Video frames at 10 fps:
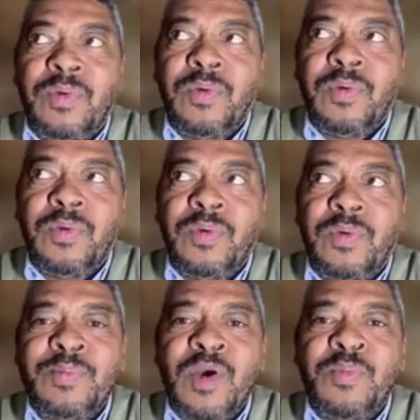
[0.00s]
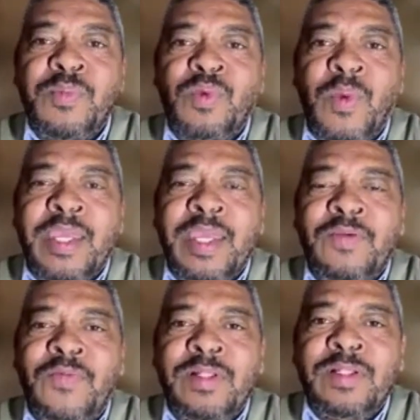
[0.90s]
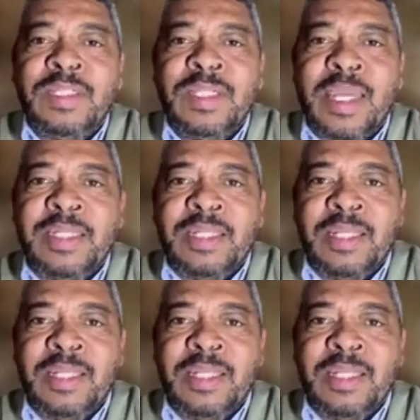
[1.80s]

this is a moment where he feels he can